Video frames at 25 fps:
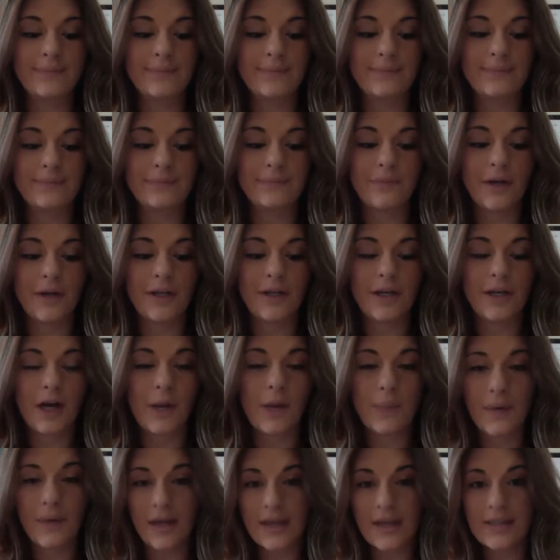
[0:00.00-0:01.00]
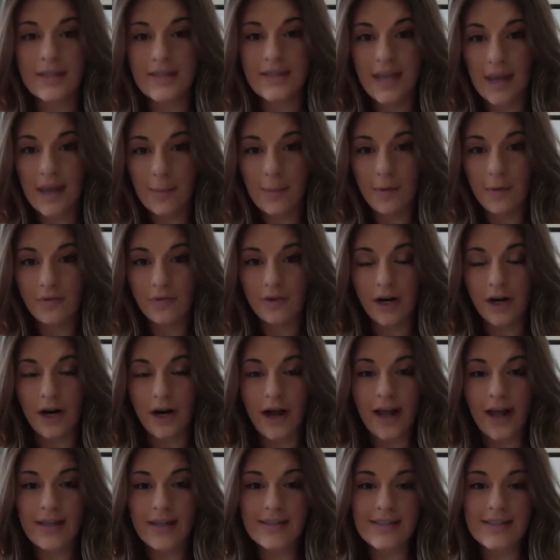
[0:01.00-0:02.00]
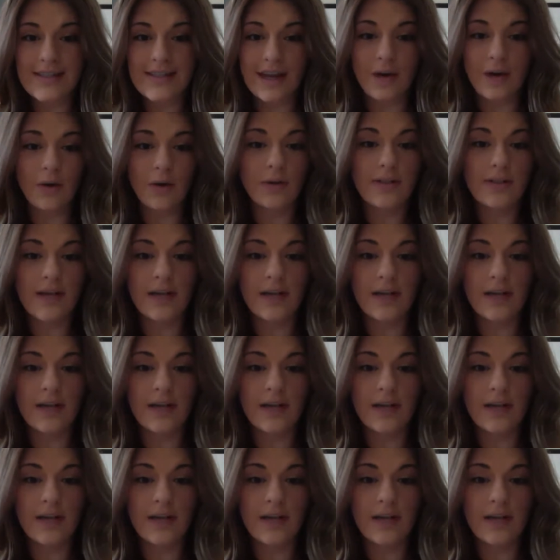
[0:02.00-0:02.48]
when Europeans came over and settled